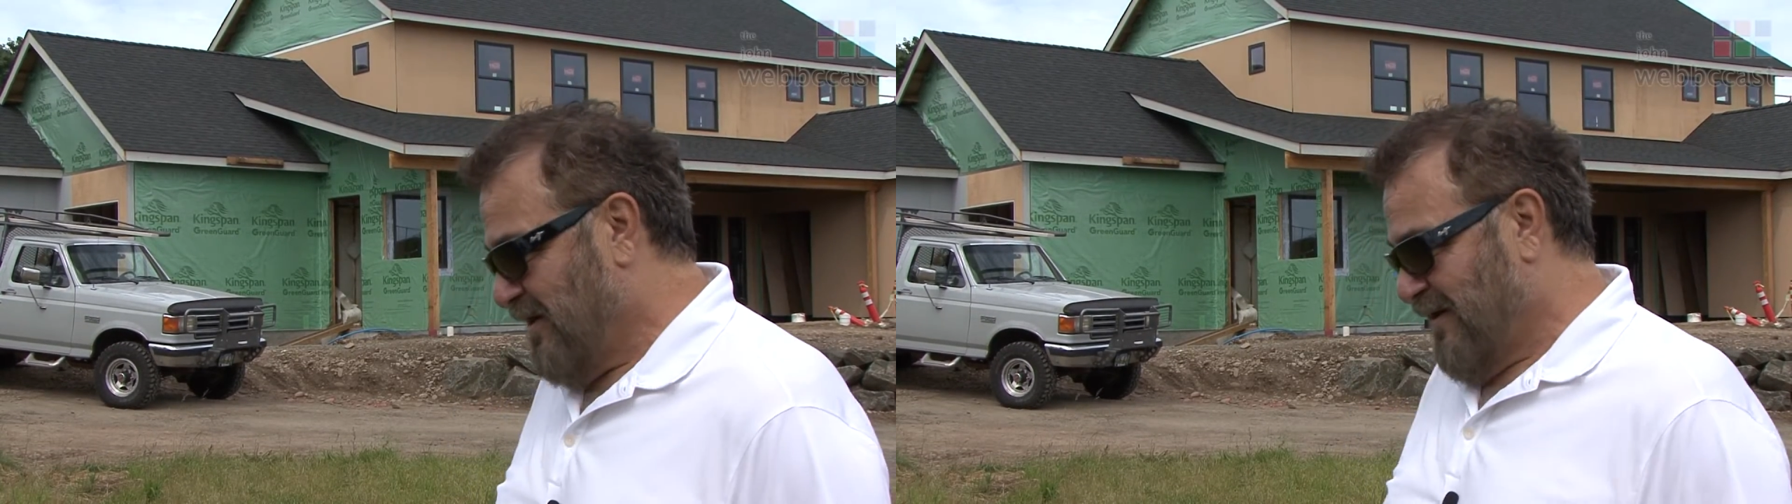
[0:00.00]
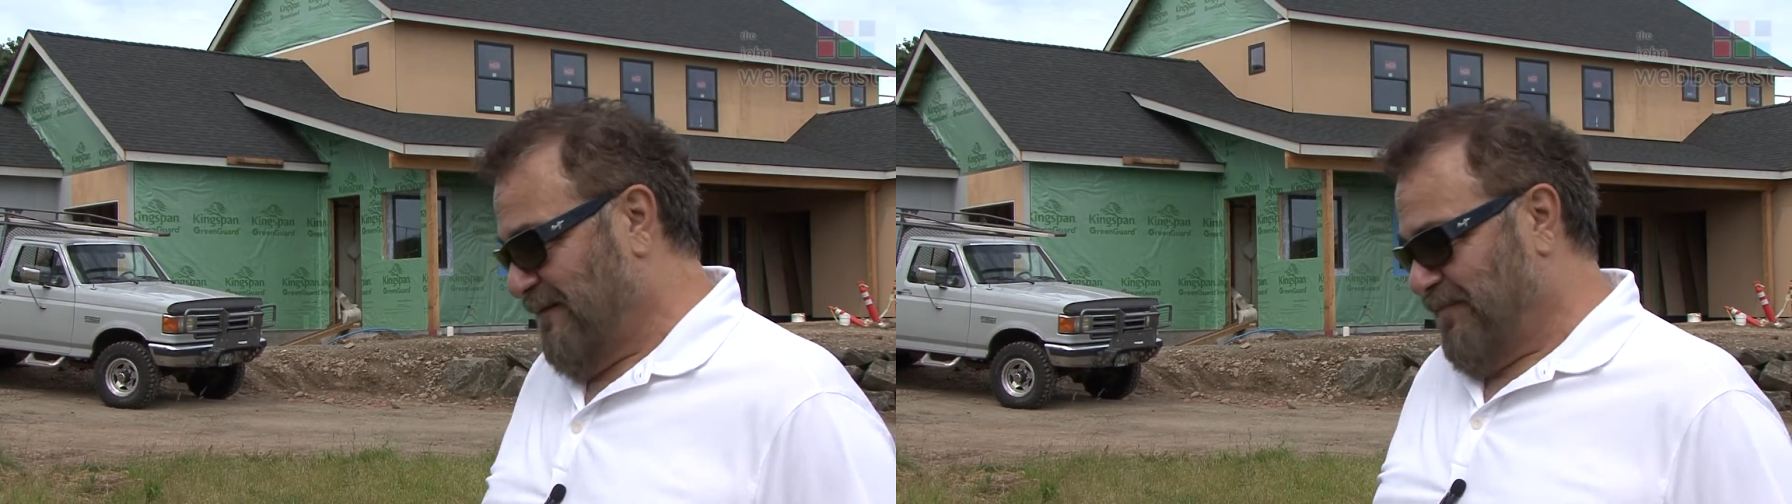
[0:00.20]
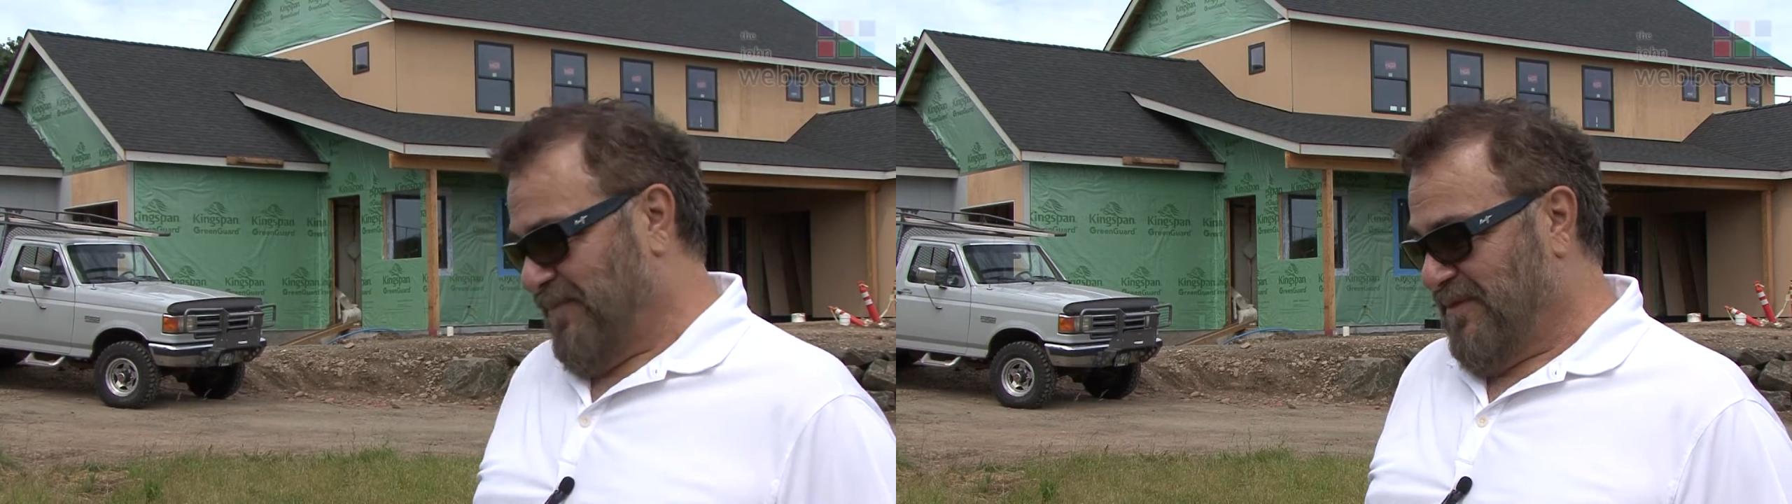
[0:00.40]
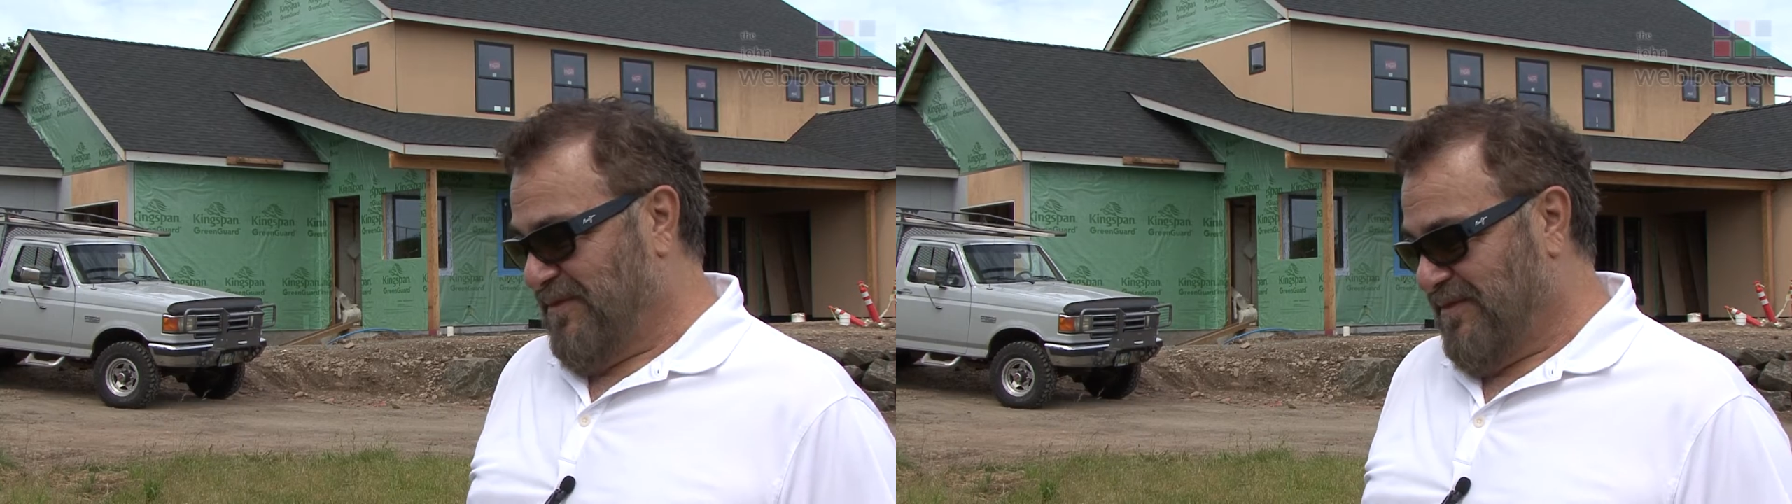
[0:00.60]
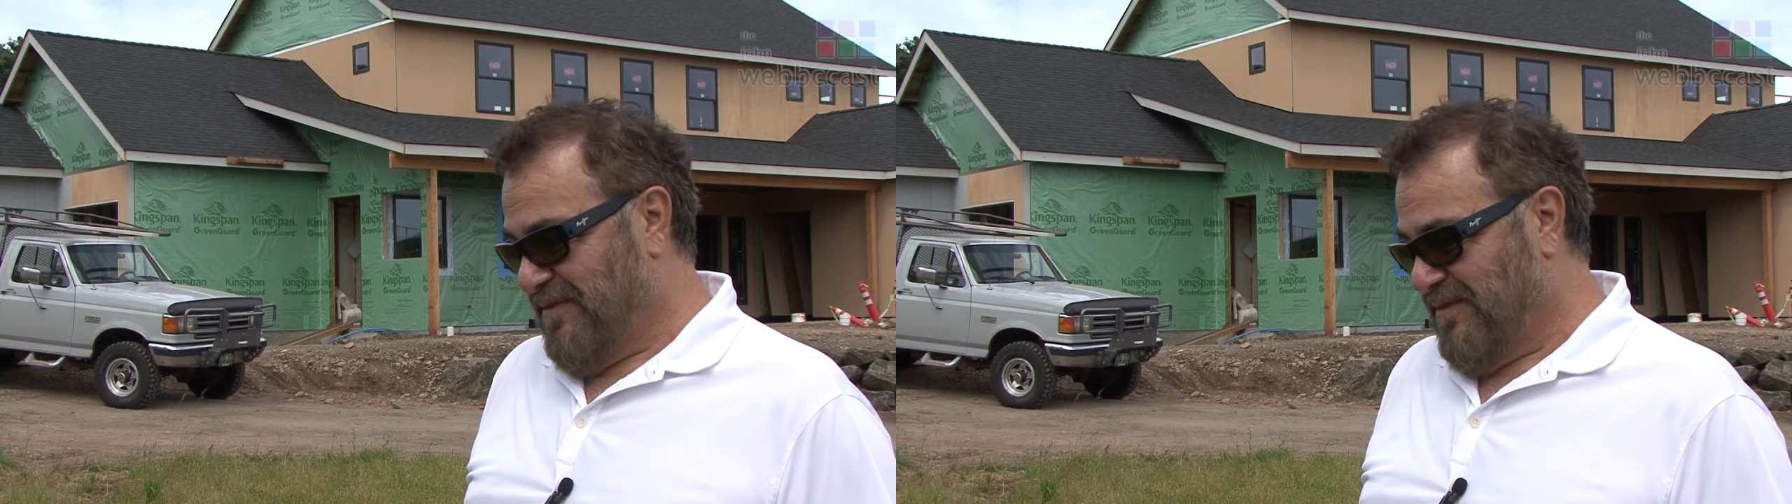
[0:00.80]

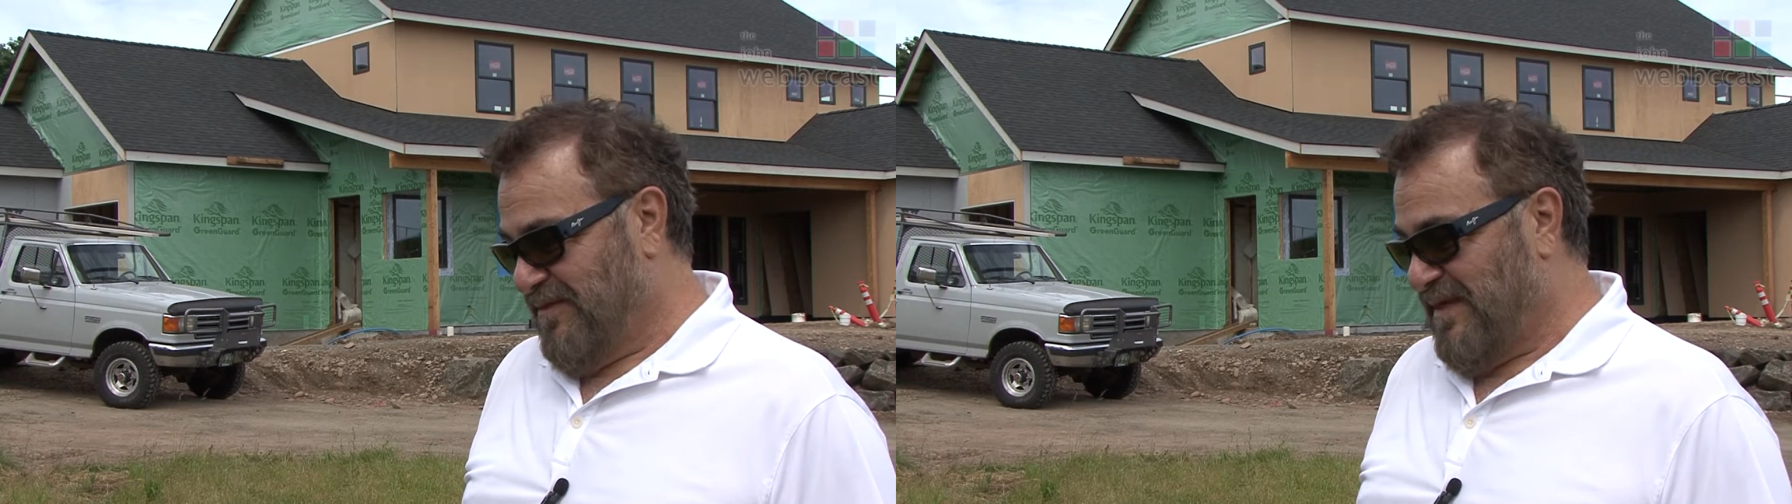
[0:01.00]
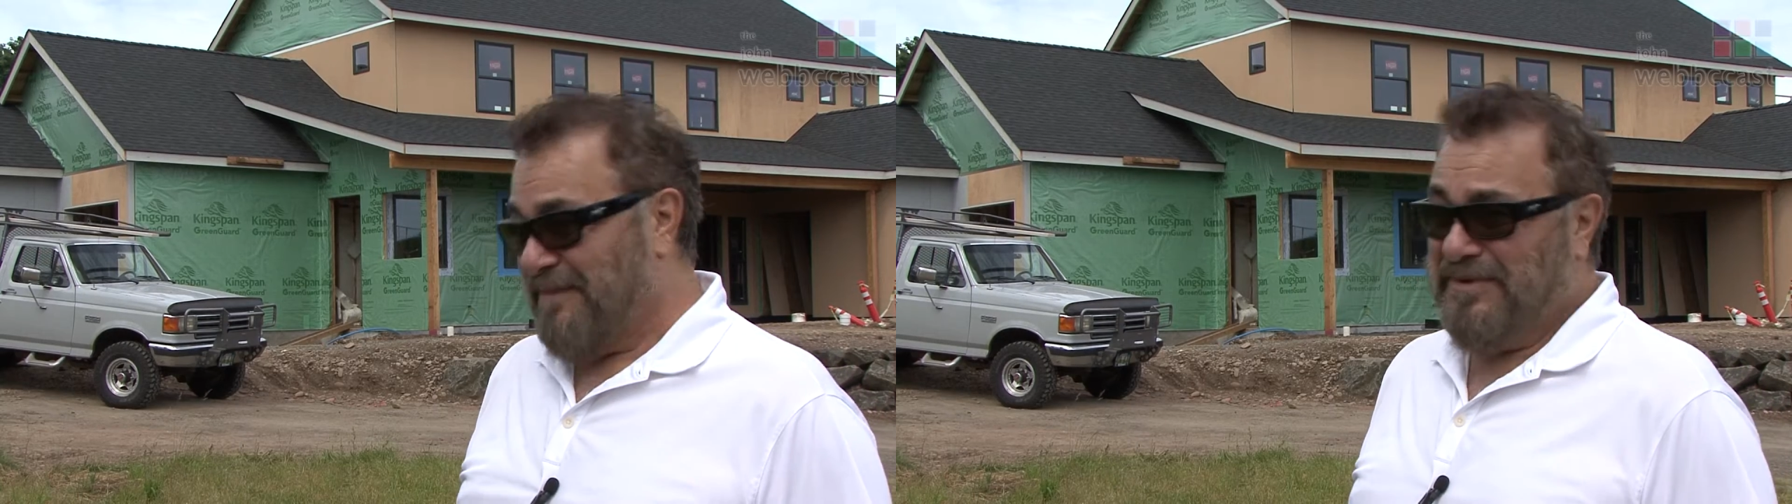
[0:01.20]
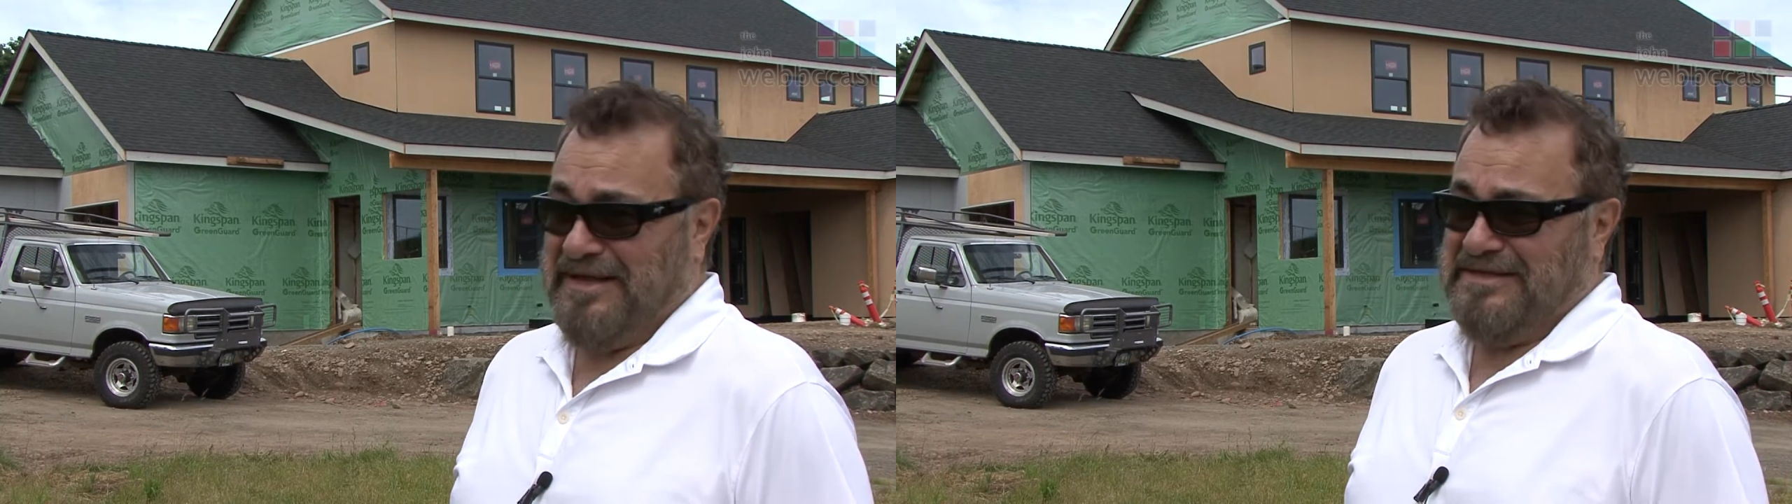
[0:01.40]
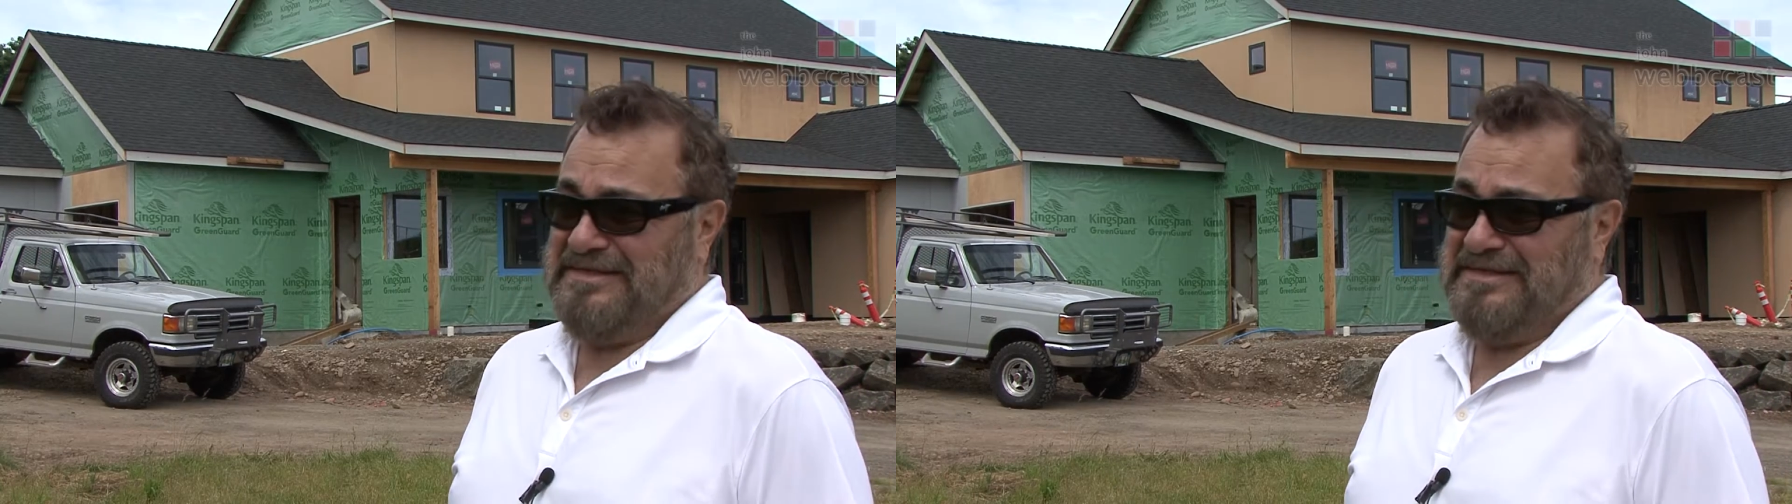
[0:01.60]
that being